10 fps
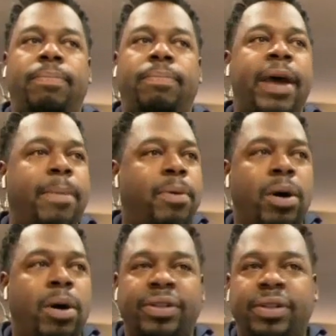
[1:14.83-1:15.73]
Pat
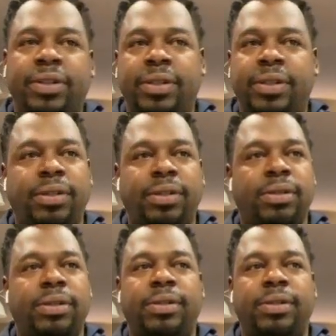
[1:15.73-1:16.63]
Paul just his
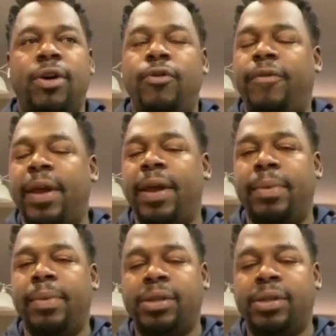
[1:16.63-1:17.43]
his whole family.